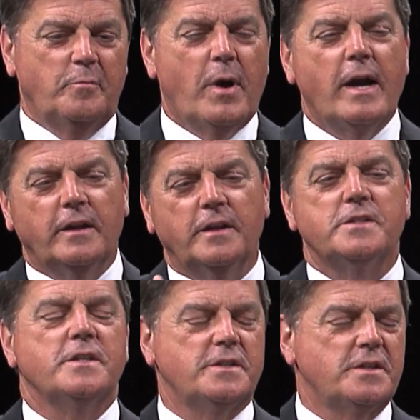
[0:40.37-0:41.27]
Pocket
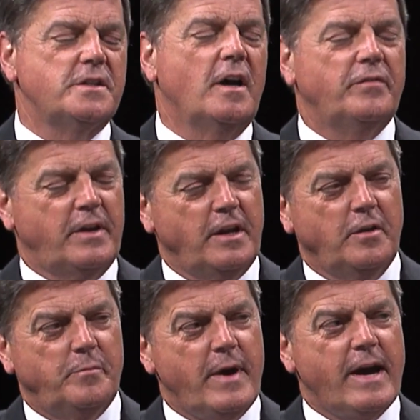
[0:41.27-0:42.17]
listings itself, taking
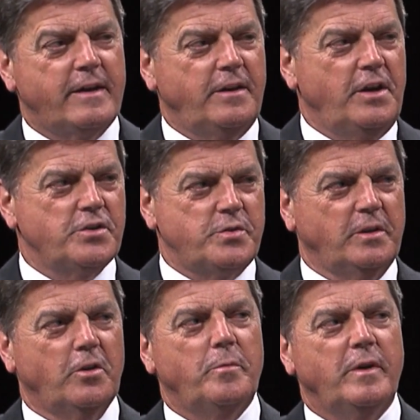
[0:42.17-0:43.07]
it back in history
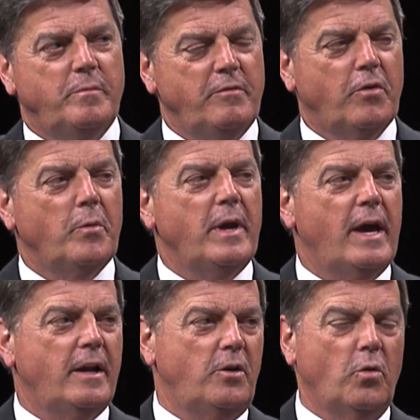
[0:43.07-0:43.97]
a little bit, before we
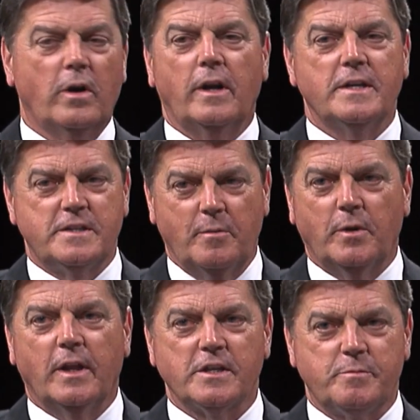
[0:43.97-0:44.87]
had an organized
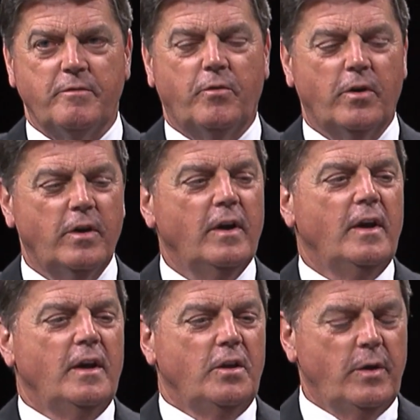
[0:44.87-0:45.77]
MLS, before
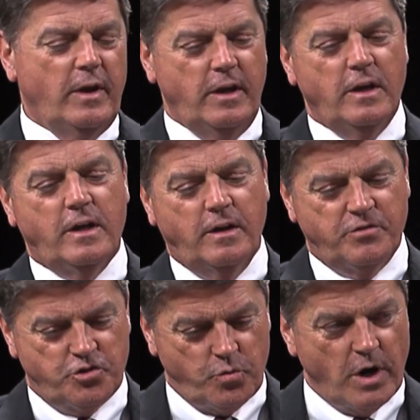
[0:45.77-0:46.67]
you had any kind of
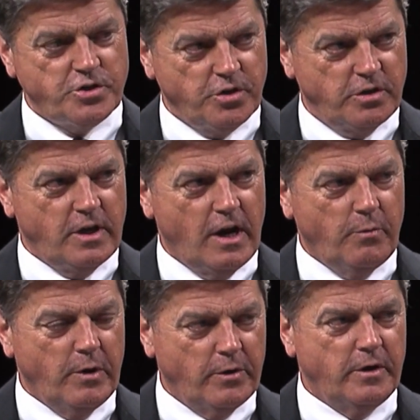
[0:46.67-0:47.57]
structure to how
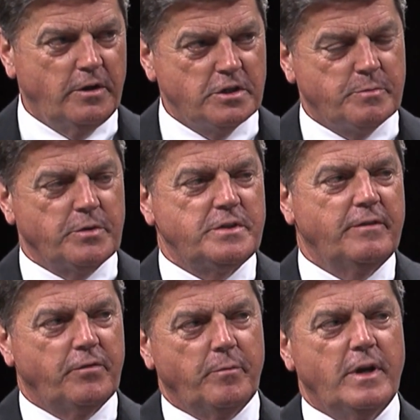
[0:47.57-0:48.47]
we were going to disperse the
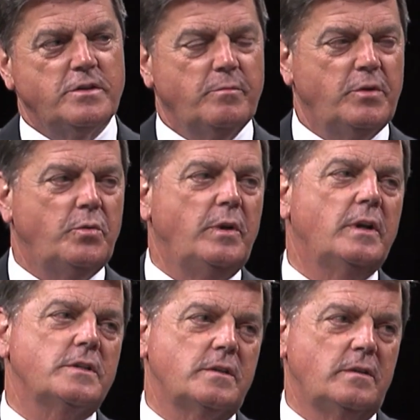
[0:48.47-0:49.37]
information between
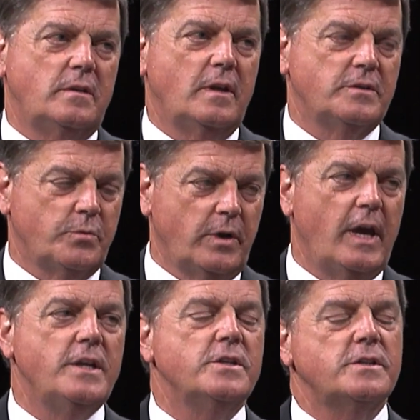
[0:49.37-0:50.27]
us as
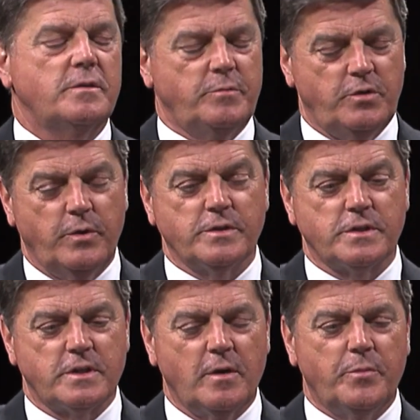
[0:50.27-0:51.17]
agents and between us
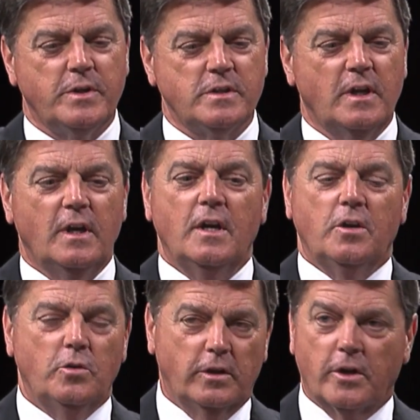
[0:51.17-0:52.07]
as companies,
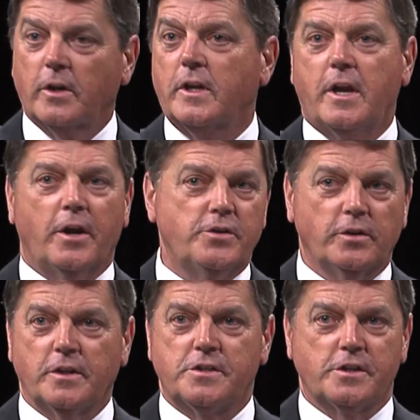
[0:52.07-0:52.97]
you literally carried your
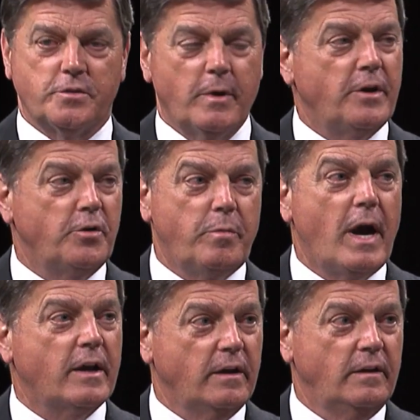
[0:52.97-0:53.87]
listings around in your
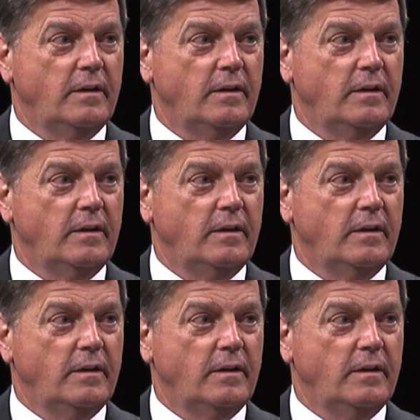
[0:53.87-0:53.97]
pocket.